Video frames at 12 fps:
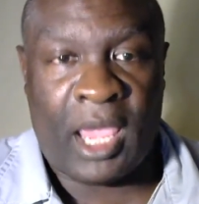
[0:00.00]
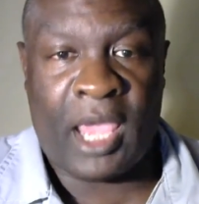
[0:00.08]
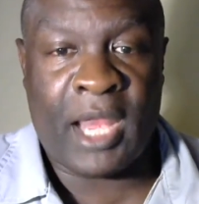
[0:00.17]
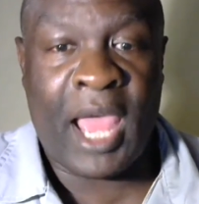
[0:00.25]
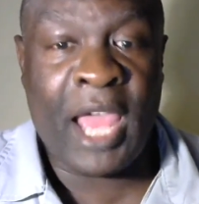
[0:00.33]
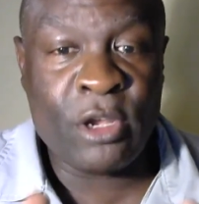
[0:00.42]

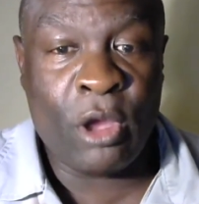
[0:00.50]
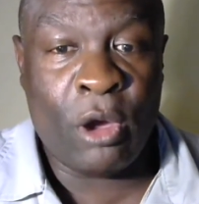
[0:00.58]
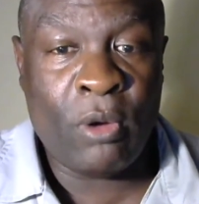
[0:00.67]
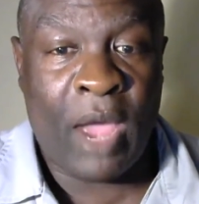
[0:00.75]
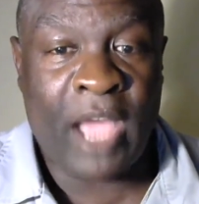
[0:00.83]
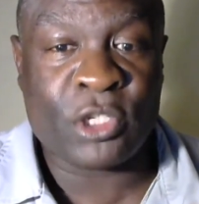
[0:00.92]
And I
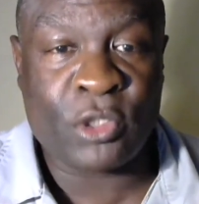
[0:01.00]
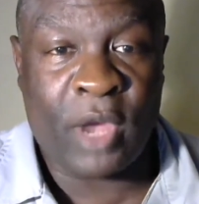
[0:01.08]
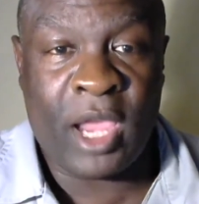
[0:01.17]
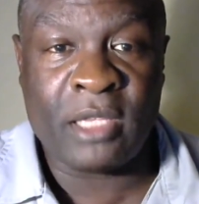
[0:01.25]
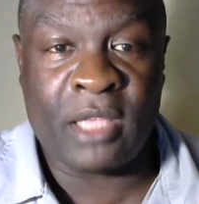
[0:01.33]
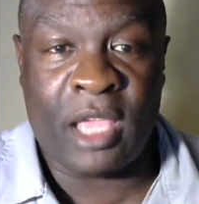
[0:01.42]
know, I
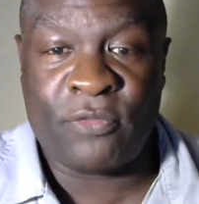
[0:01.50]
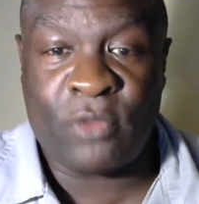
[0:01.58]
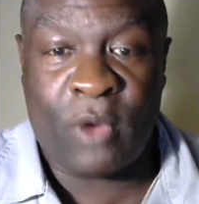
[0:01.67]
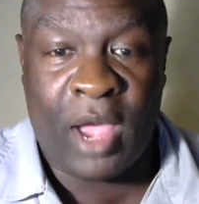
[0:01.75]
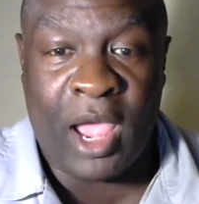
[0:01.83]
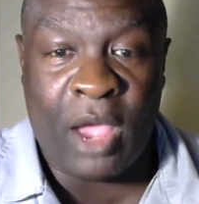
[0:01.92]
trained the
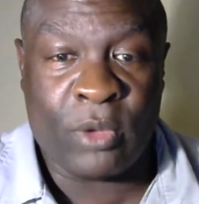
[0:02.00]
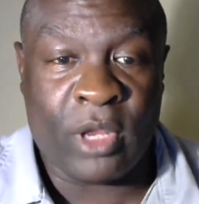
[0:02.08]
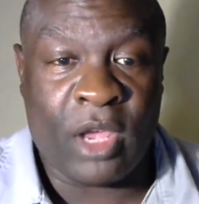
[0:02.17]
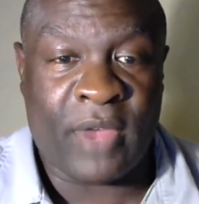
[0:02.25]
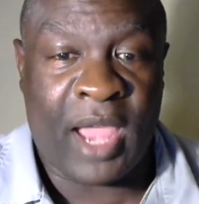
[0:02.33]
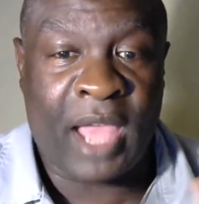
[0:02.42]
FOI, whatever.